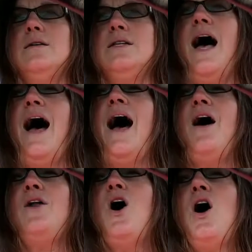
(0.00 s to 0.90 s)

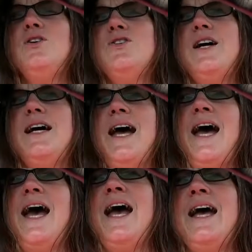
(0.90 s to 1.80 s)
down on
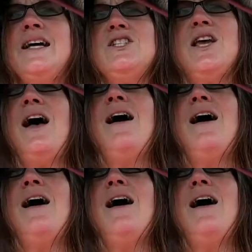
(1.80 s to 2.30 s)
creation.